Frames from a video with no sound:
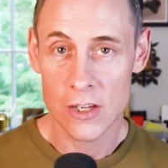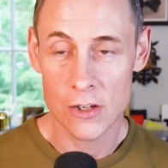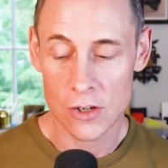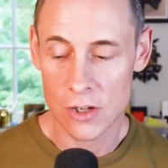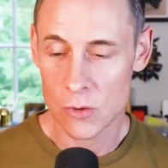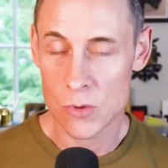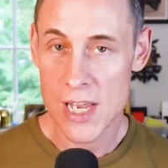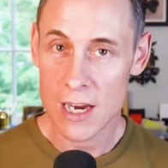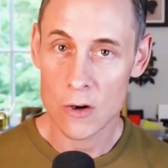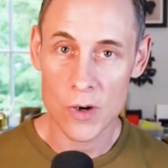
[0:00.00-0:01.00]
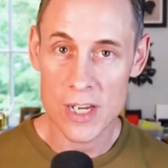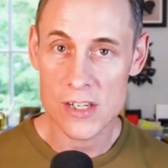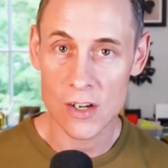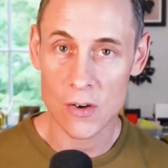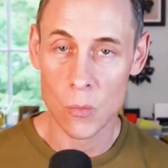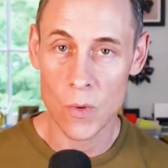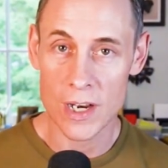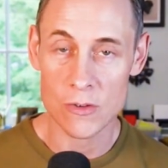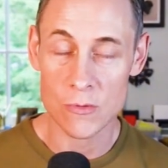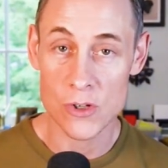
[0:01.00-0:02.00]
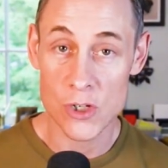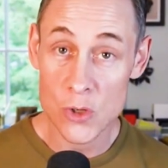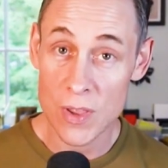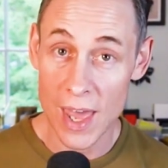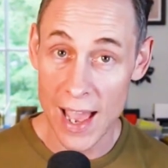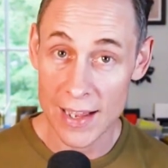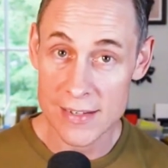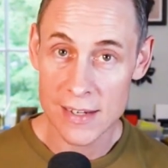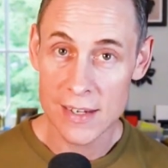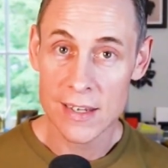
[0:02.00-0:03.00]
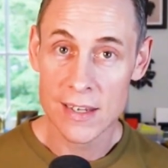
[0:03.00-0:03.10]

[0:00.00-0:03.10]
You you take a risk when you do that.